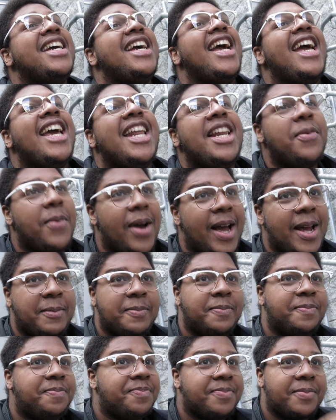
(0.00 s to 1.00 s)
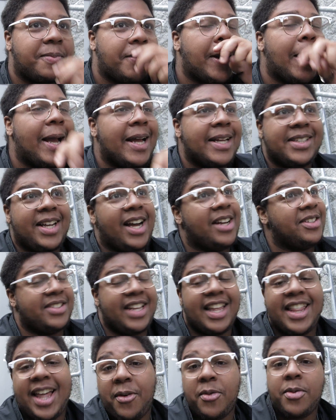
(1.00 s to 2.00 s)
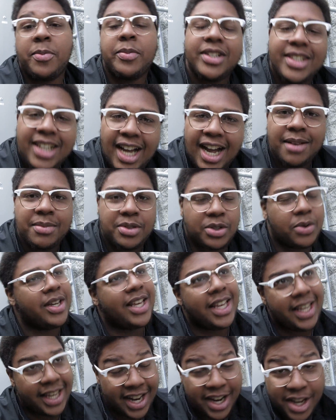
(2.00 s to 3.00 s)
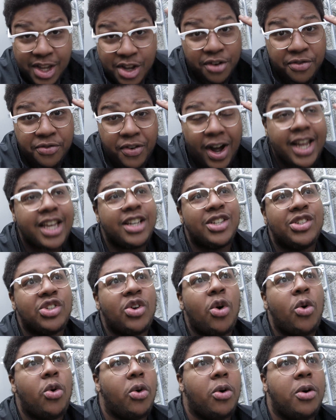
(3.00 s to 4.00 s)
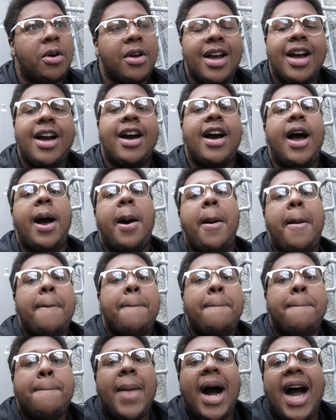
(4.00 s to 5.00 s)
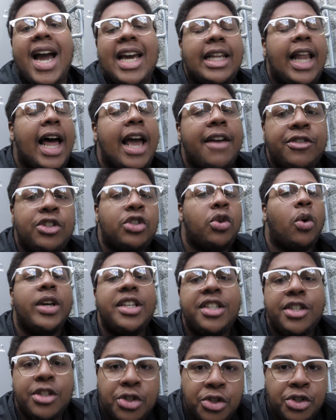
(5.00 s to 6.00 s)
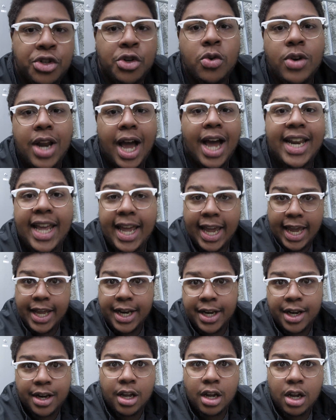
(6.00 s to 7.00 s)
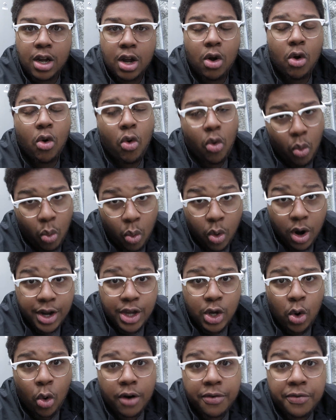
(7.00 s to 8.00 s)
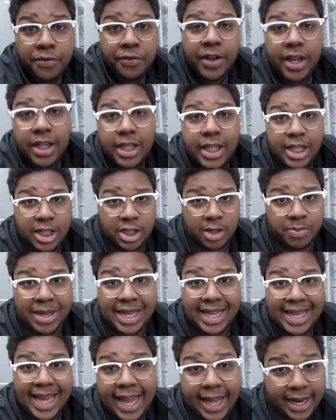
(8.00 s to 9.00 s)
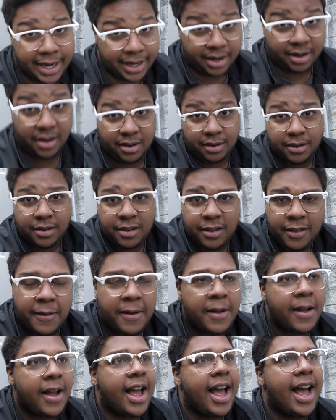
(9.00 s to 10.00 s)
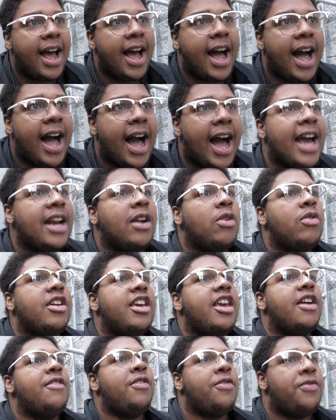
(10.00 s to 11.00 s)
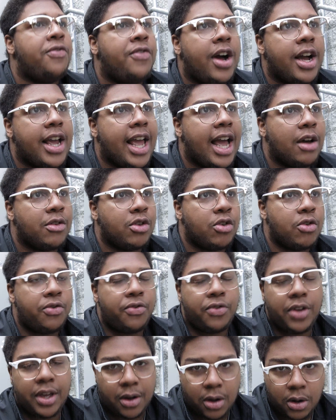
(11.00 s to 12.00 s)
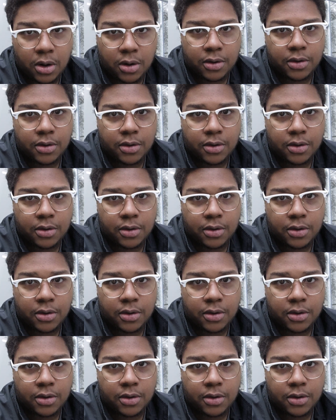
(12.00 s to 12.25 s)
Anyway, I'll say that one more time so it can get in your fucking skull. My life choices do not end where your feelings begin. I don't give a fuck how you feel.